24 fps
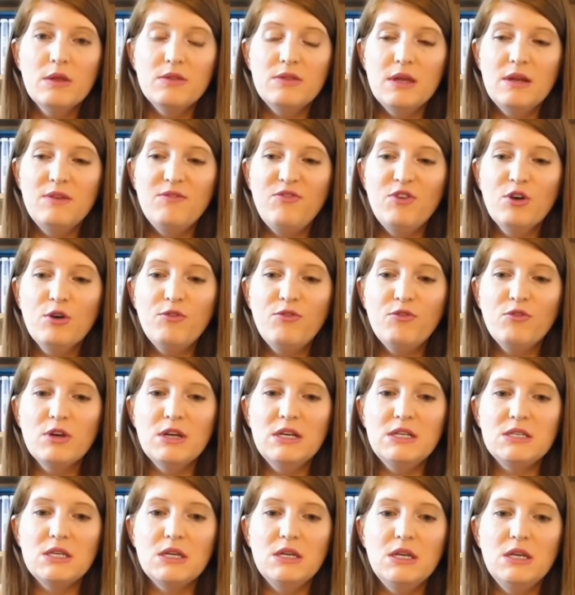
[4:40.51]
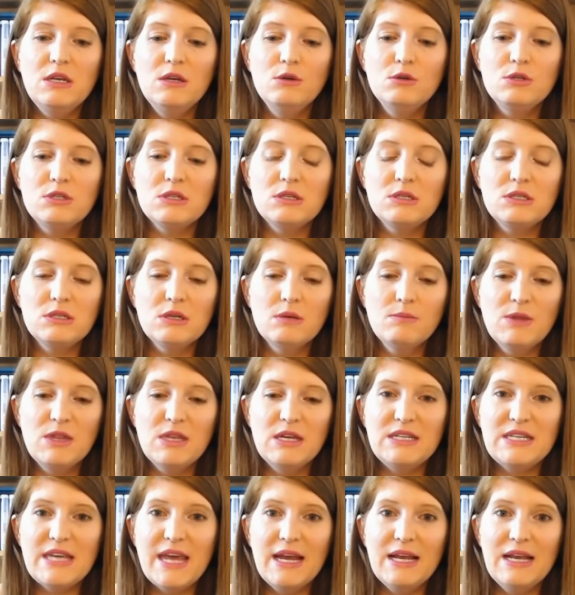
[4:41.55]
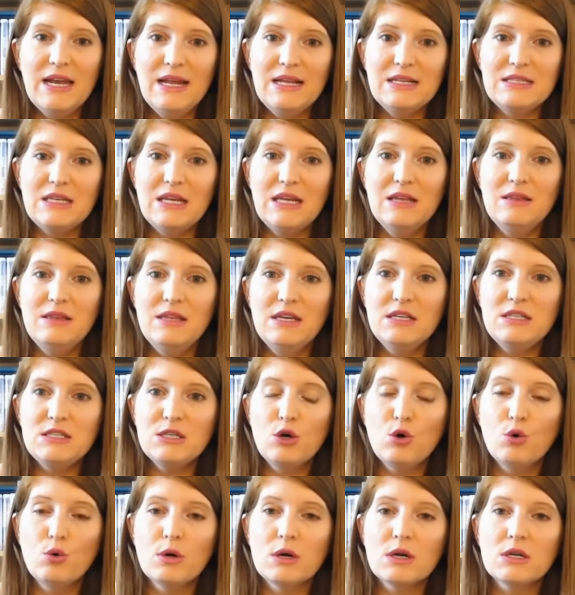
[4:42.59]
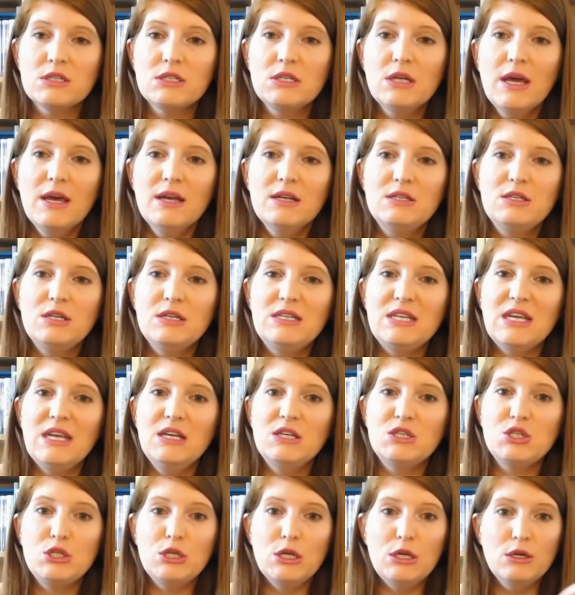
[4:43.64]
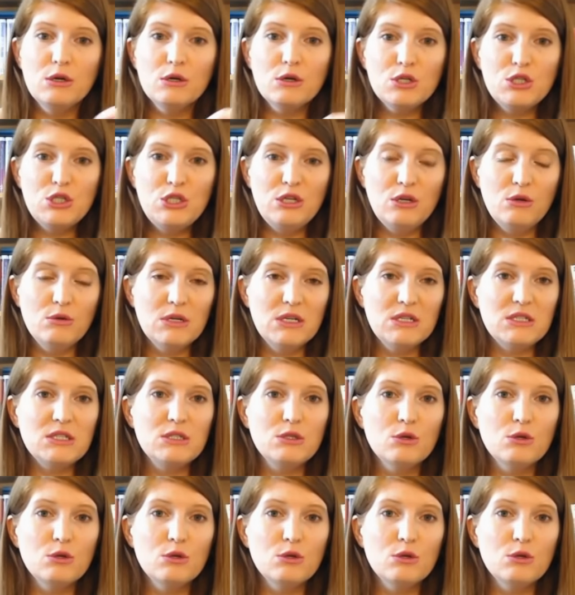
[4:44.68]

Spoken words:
then feel free to use some of the techniques in this course to teach to your students,